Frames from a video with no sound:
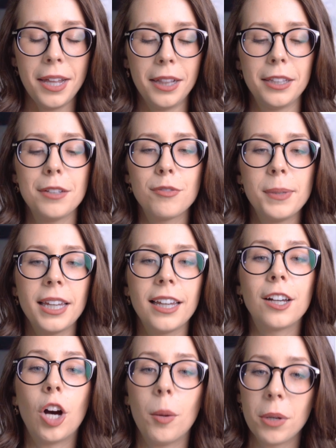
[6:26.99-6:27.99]
leave me a
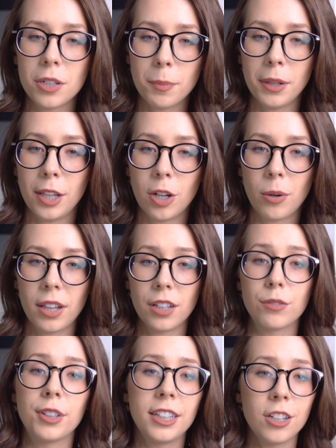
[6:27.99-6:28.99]
comment below. I
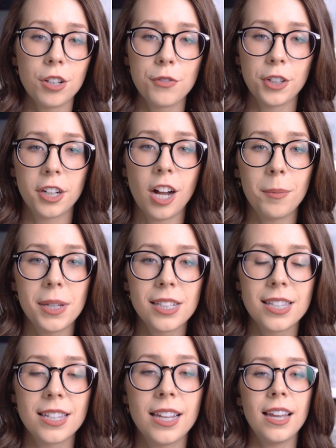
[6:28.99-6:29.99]
love reading all of your
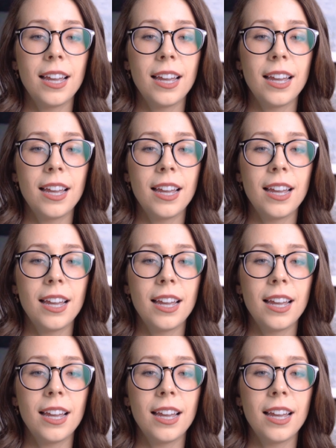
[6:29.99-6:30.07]
comments.